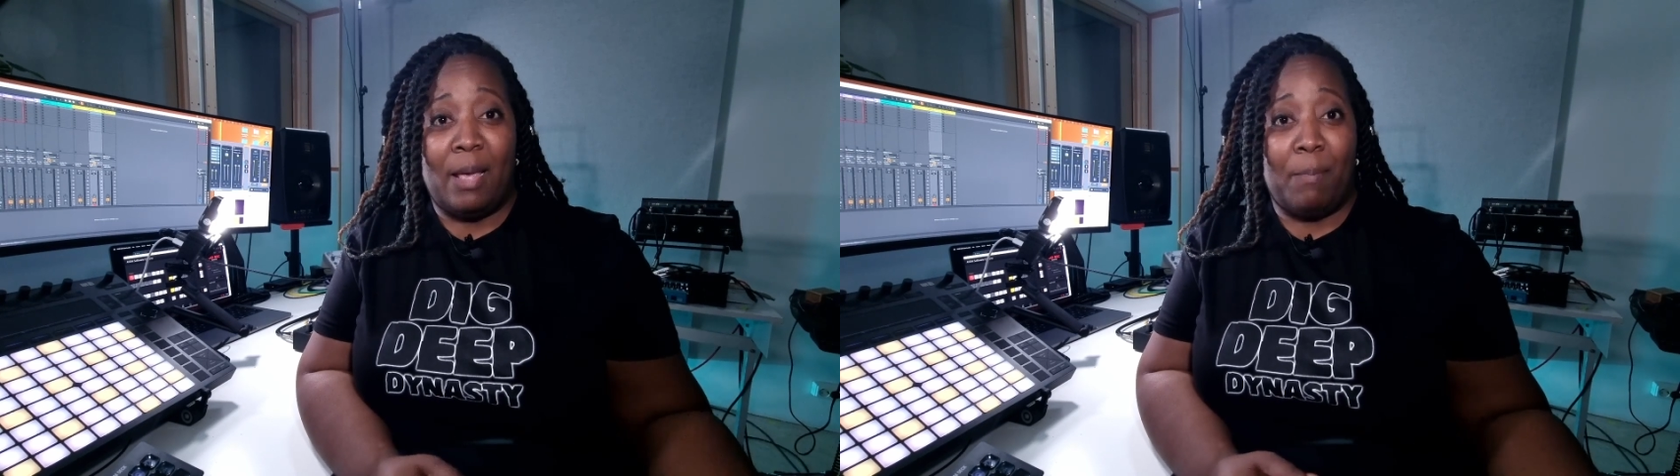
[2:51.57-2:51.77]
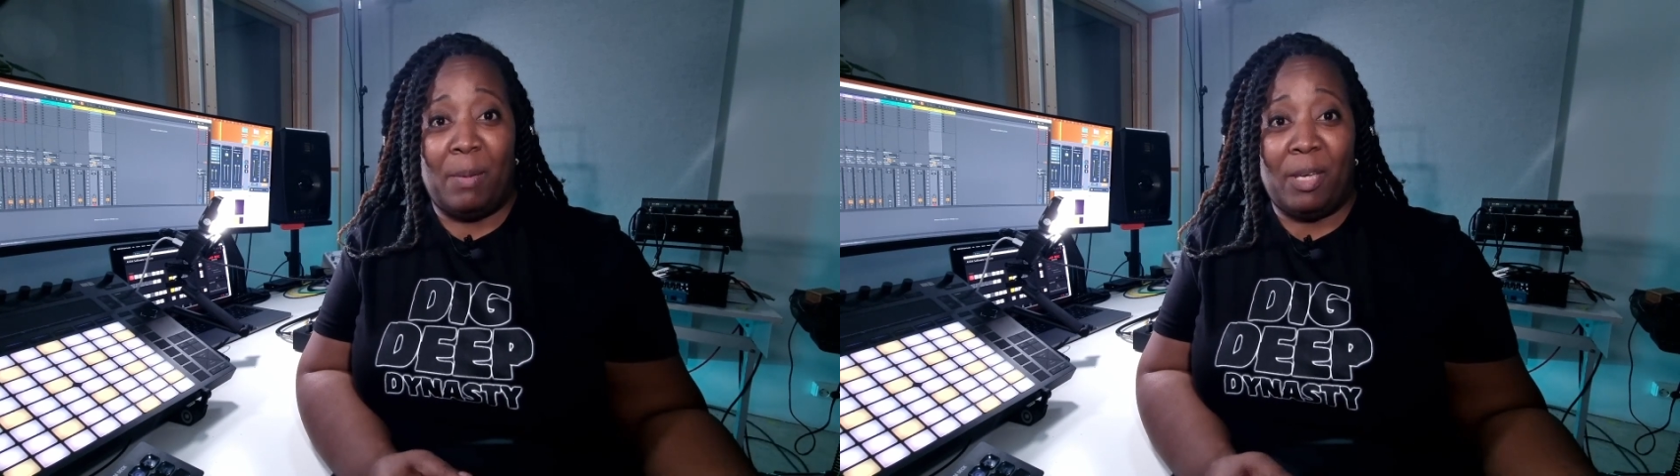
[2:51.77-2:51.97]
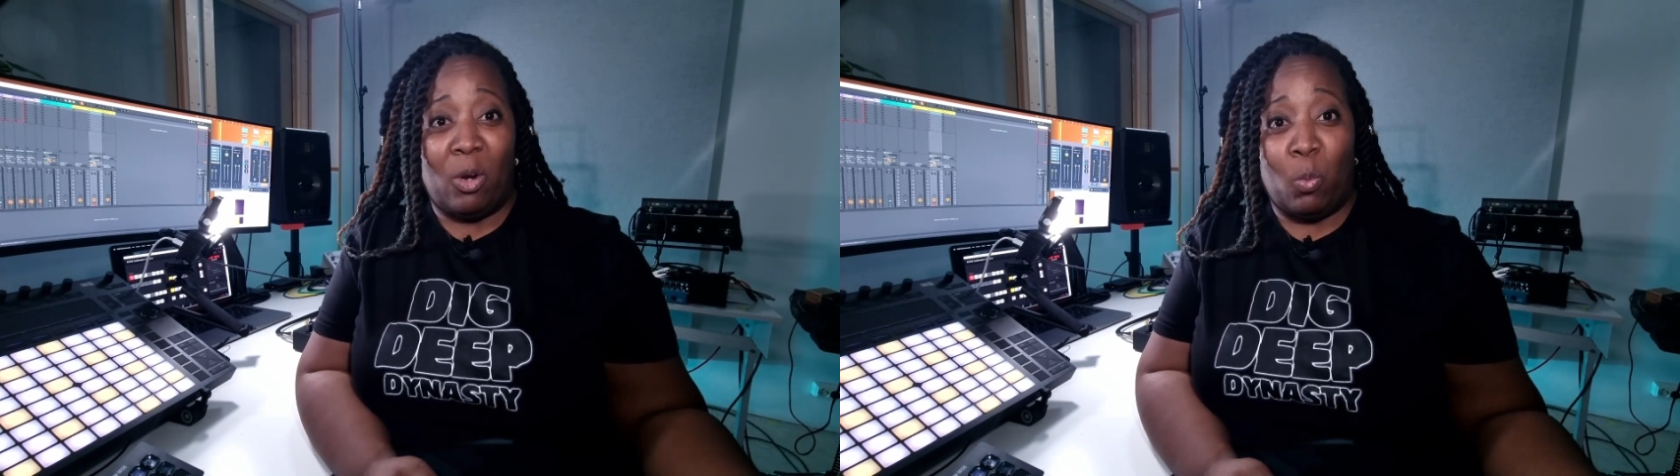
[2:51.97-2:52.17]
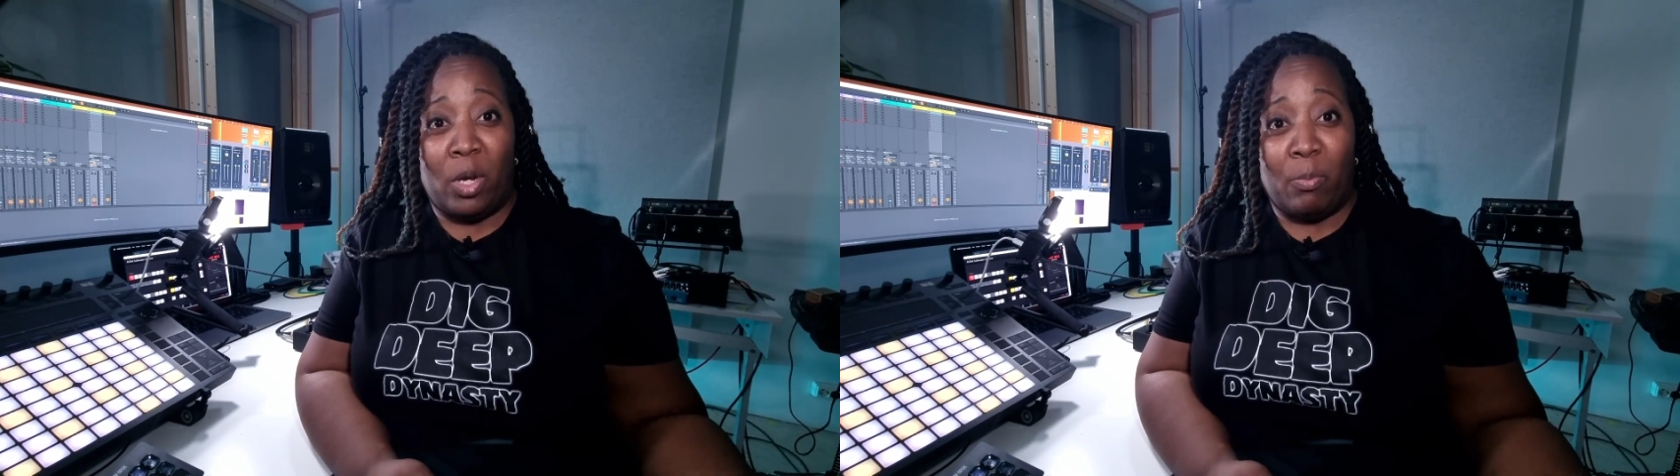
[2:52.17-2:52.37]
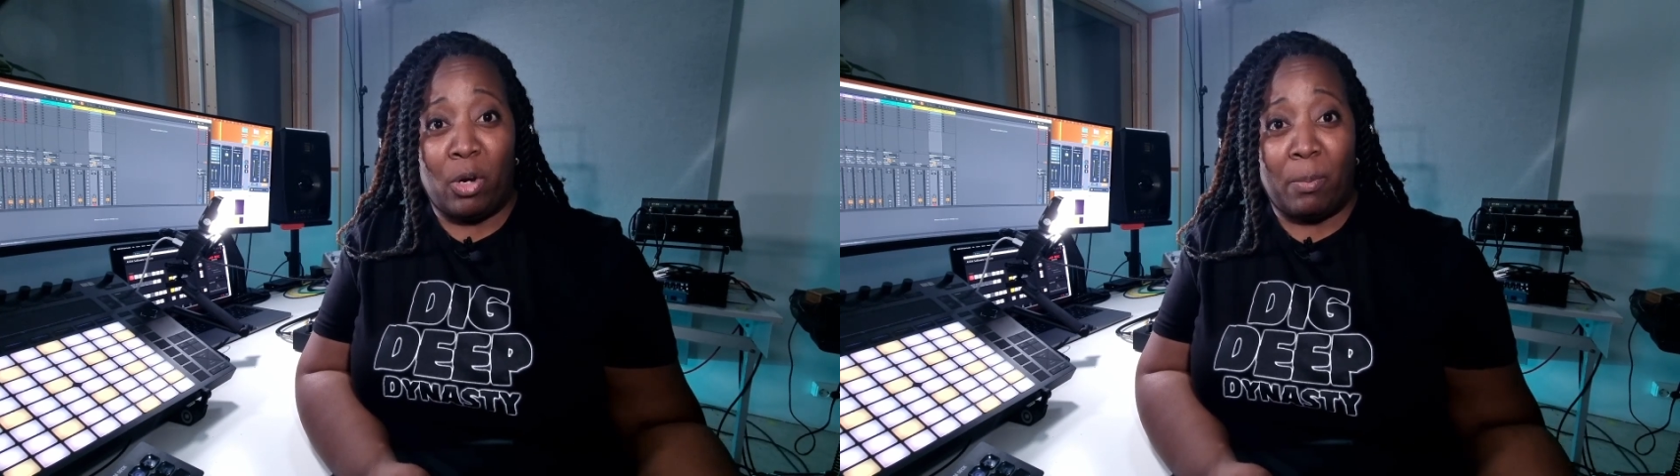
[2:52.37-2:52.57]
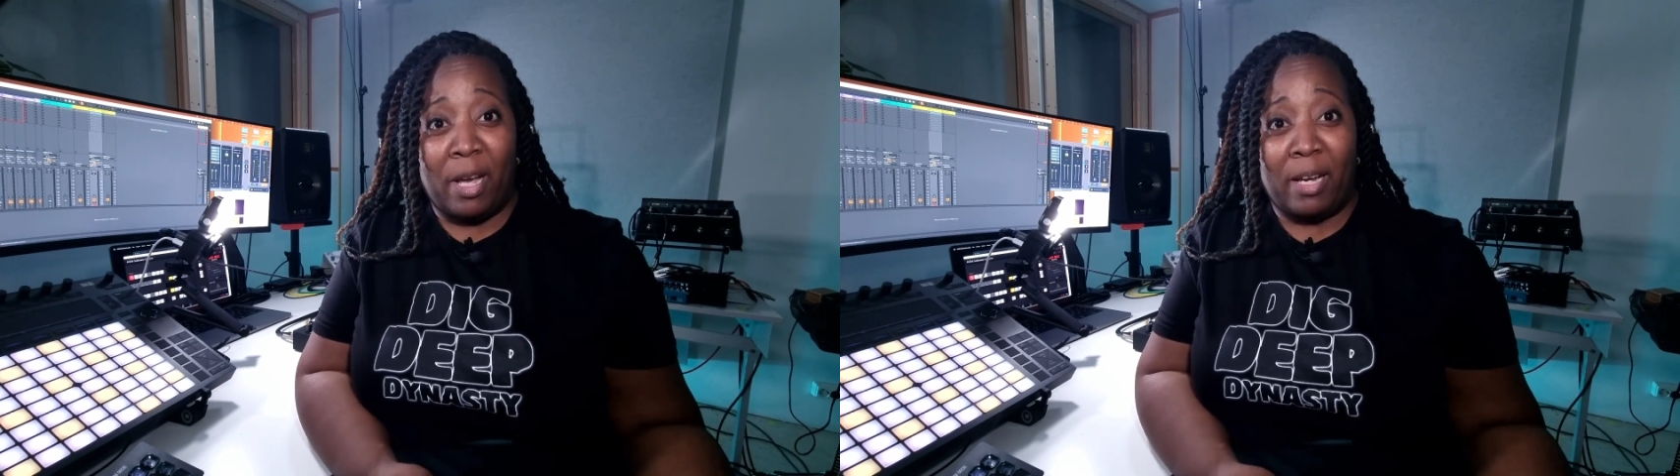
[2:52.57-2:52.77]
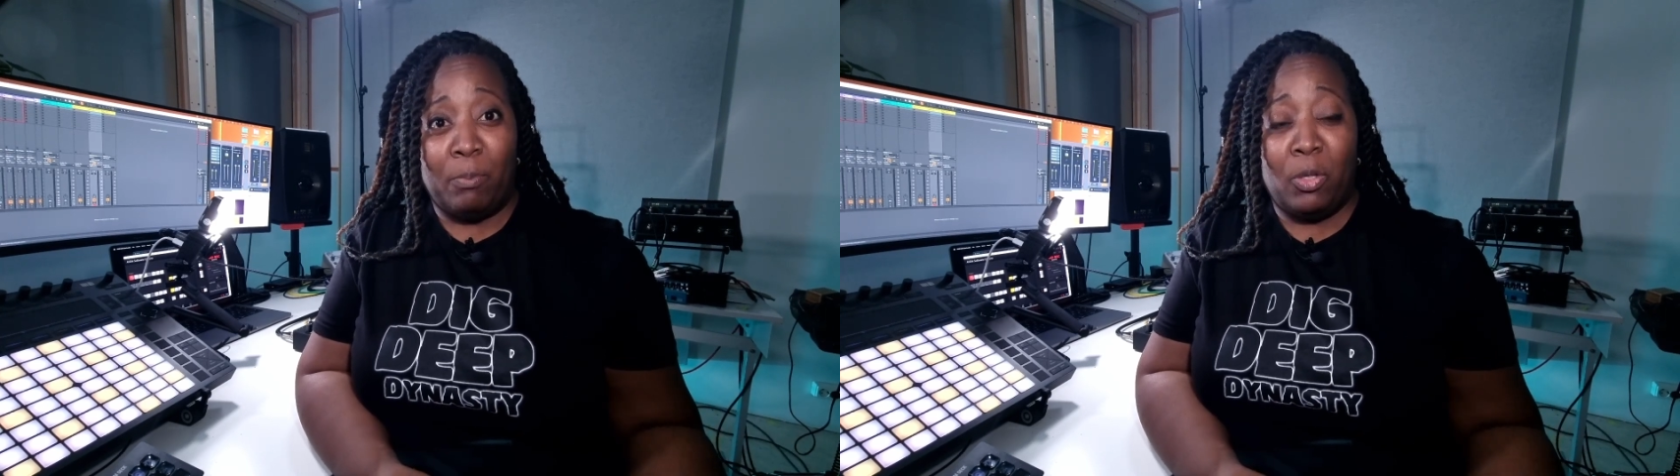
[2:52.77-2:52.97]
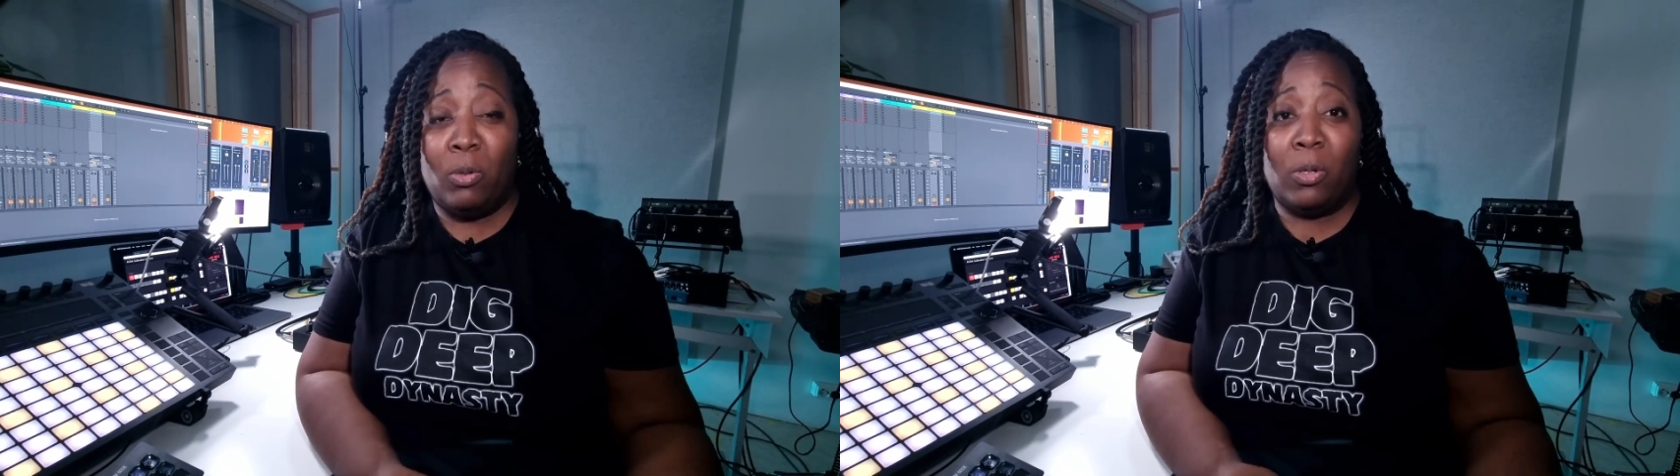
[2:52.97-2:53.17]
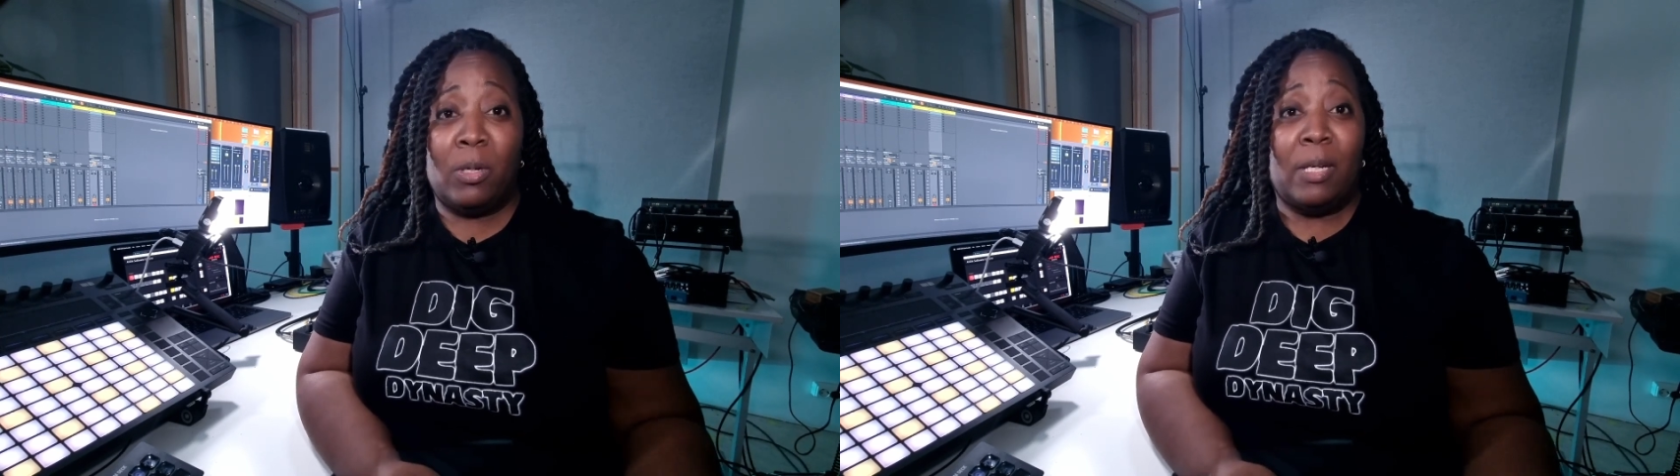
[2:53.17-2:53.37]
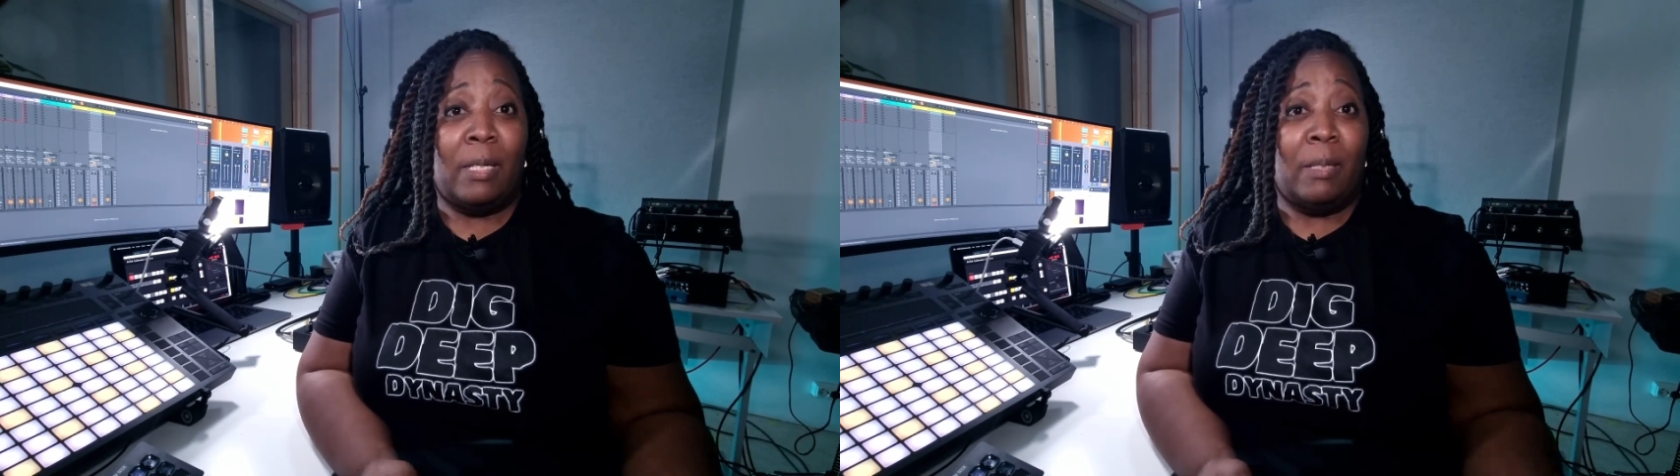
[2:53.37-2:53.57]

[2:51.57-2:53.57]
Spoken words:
Maybe I don't want to bring my computer.